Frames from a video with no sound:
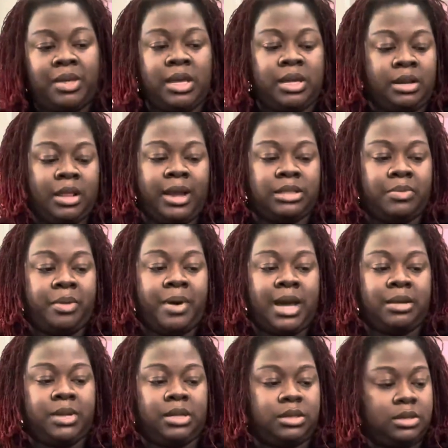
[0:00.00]
Potting soil
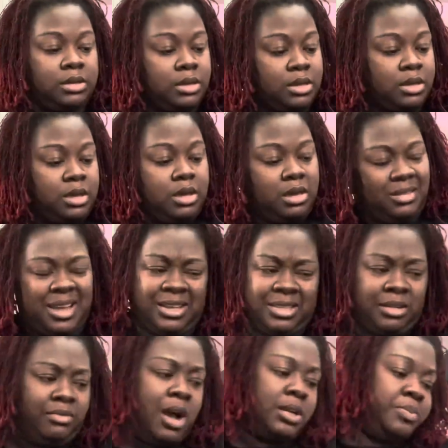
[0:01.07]
is going to be a little less
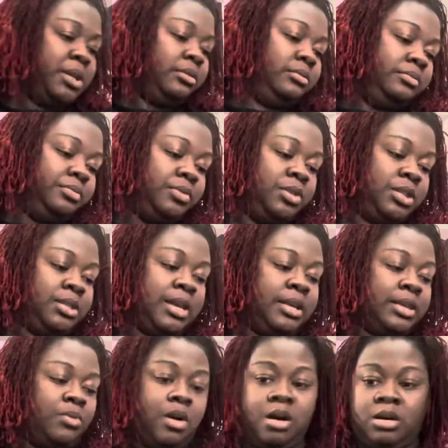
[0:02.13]
expensive,
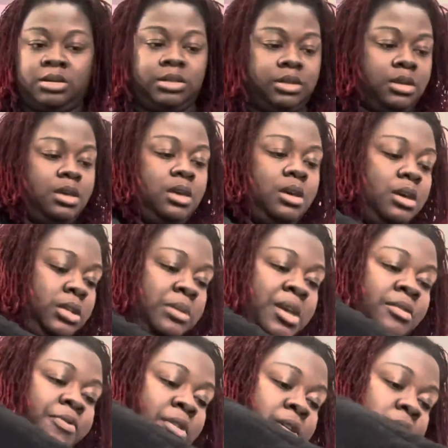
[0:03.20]
so for seed starting
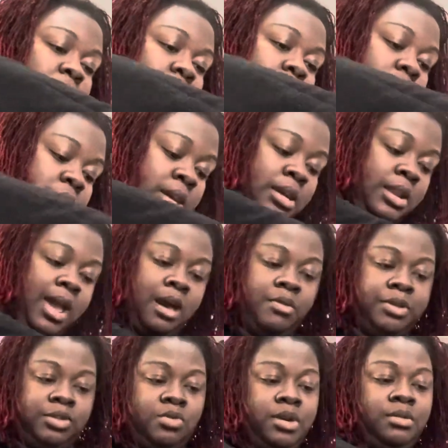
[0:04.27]
mix, you're paying for
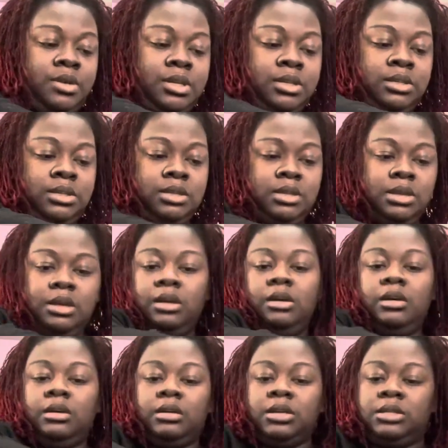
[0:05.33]
convenience
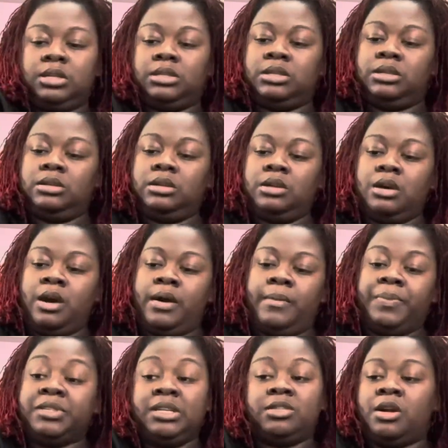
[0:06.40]
over having to
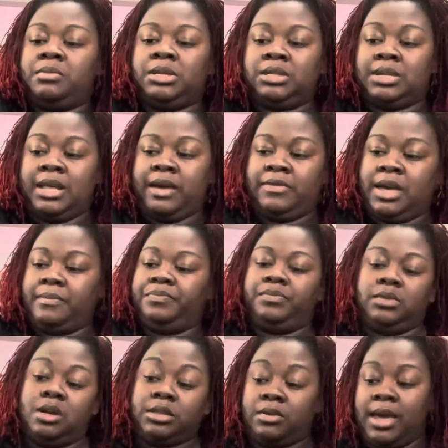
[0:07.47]
pick out the sticks
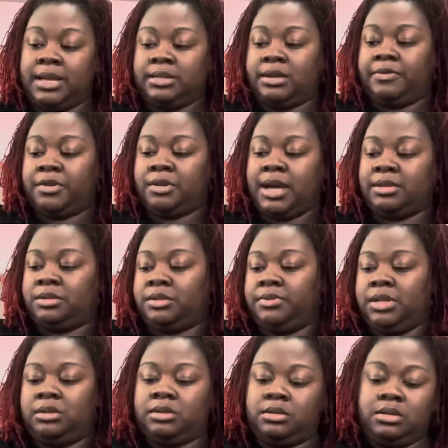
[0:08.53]
or sift
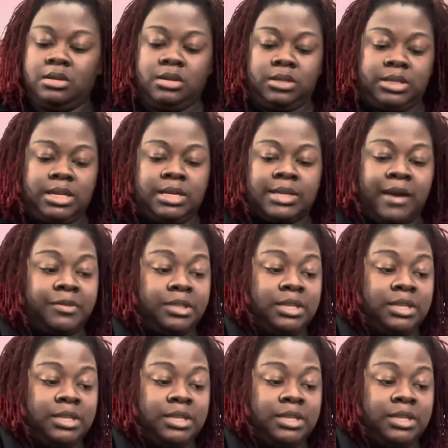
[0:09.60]
your potting soil.